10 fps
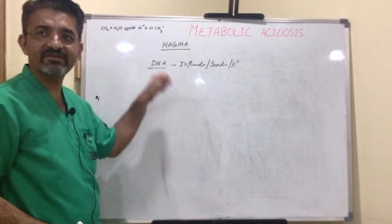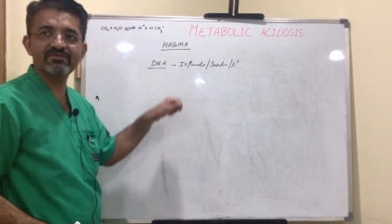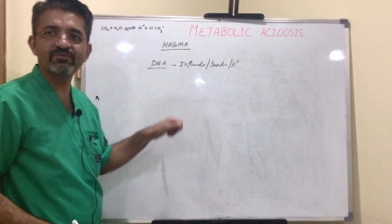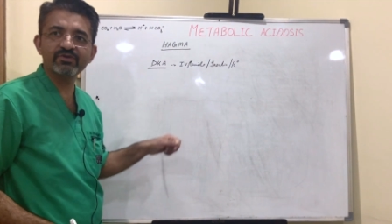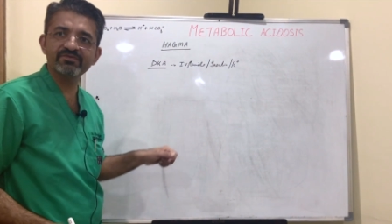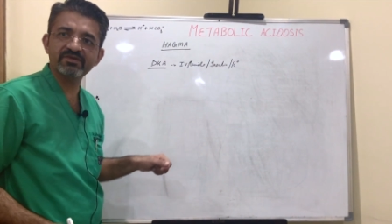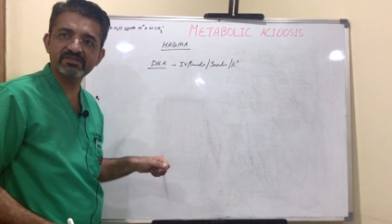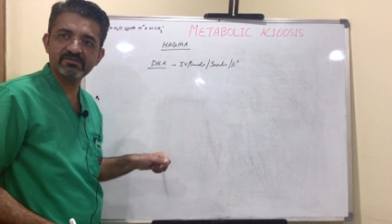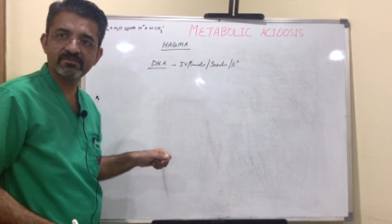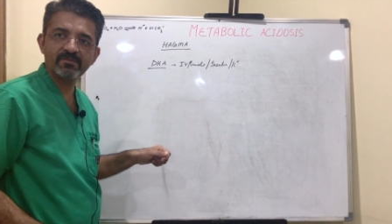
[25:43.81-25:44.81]
IV fluid
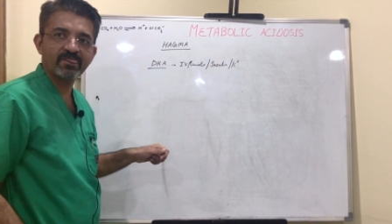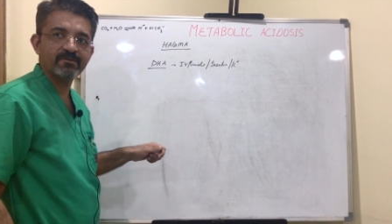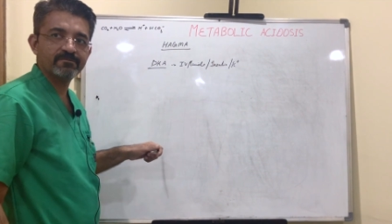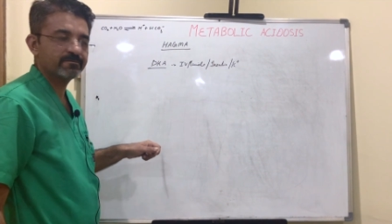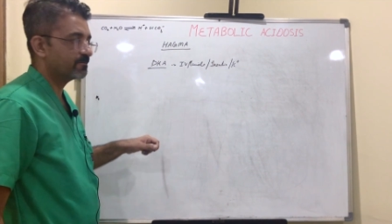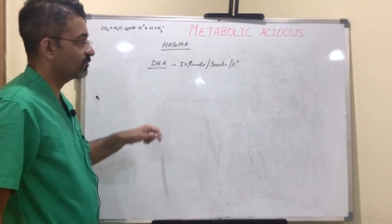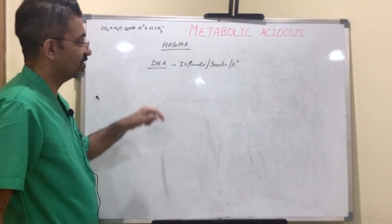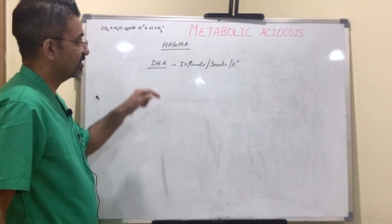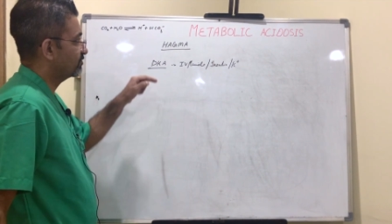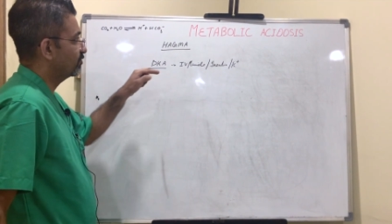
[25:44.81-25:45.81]
first. You correct